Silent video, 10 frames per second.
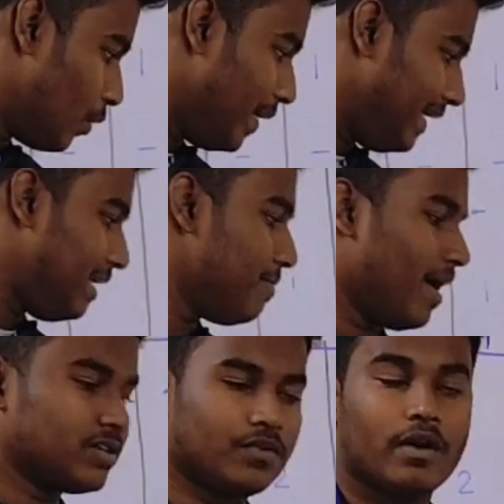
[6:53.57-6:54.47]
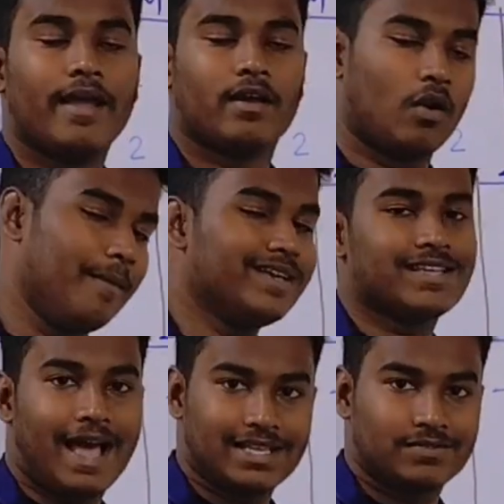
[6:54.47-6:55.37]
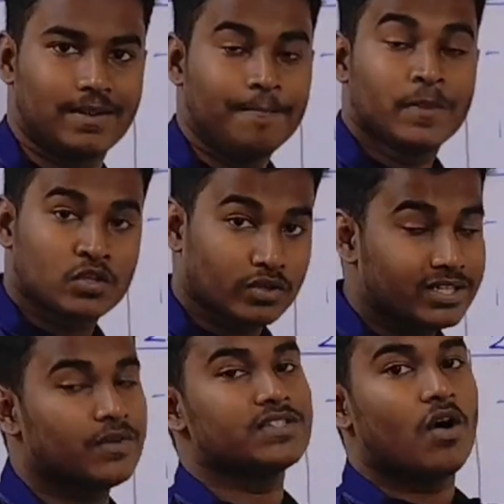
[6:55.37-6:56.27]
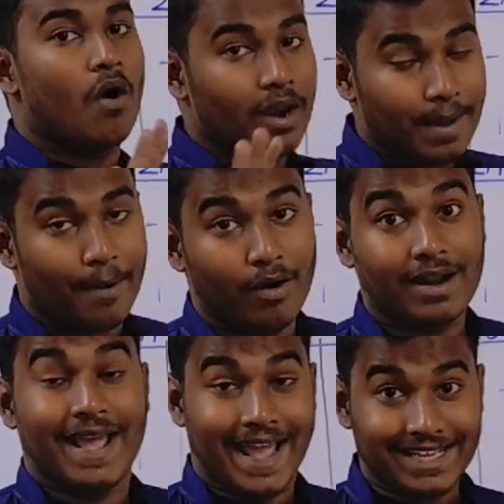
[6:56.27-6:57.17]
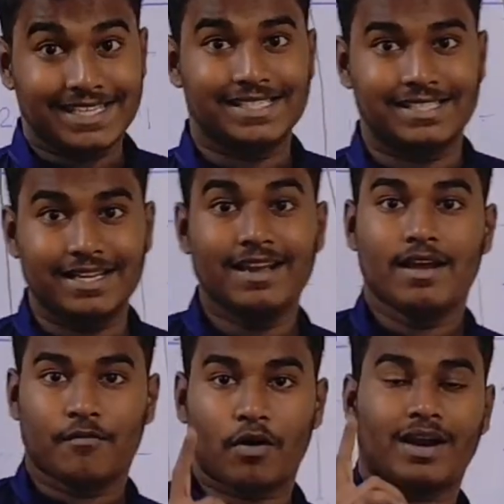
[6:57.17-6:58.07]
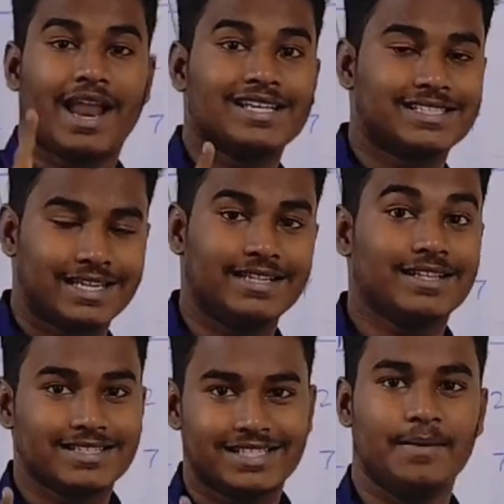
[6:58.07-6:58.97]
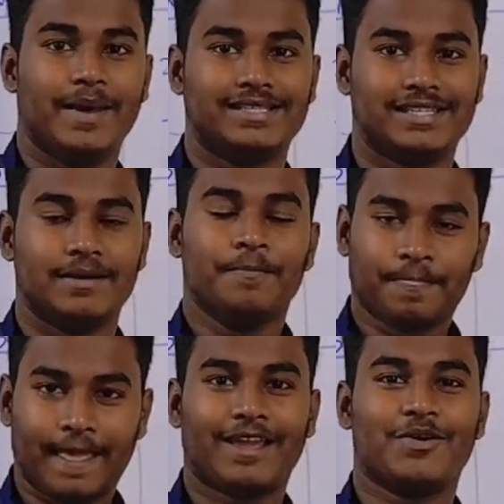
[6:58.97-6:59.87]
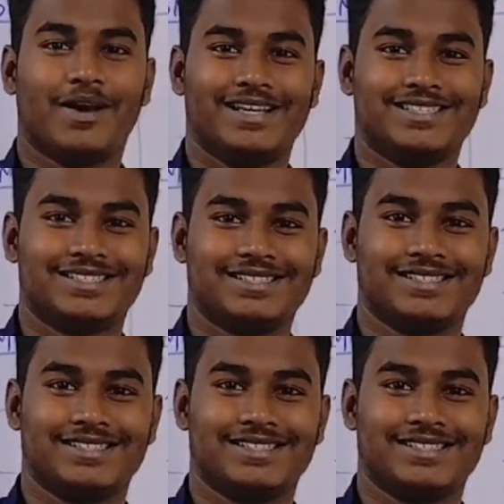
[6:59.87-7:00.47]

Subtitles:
20 marks for economics as well. So this was all about SST for class 10 Cbse. Thank you guys.